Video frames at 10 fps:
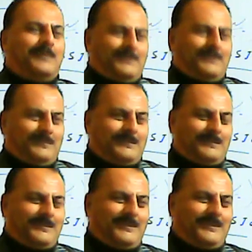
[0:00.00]
Thank you,
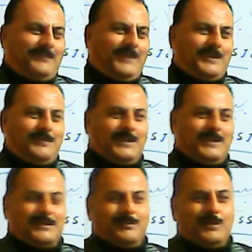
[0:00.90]
sir. Welcome,
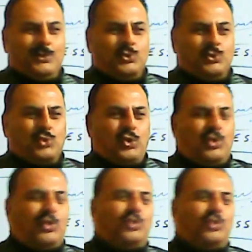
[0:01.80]
welcome.
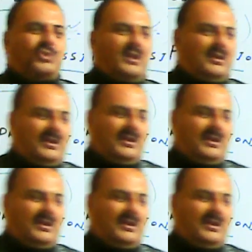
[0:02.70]
So uh,